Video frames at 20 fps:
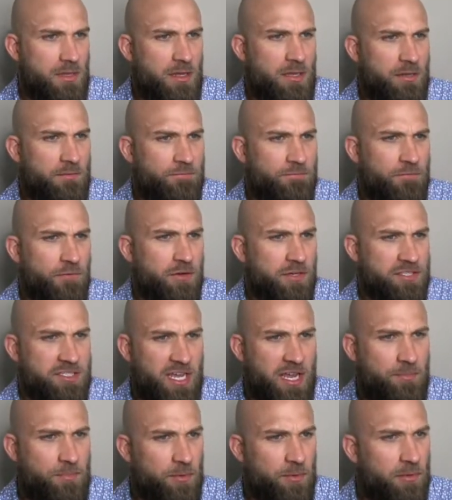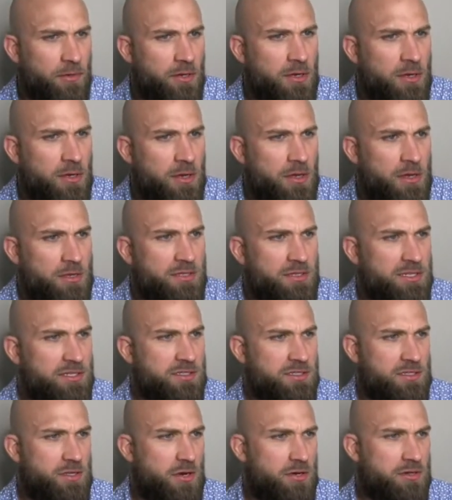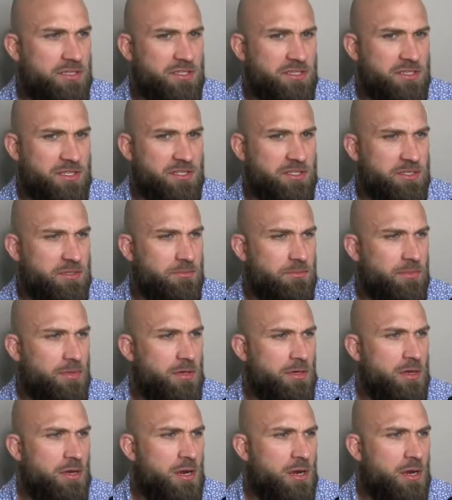If, for example, does narcissism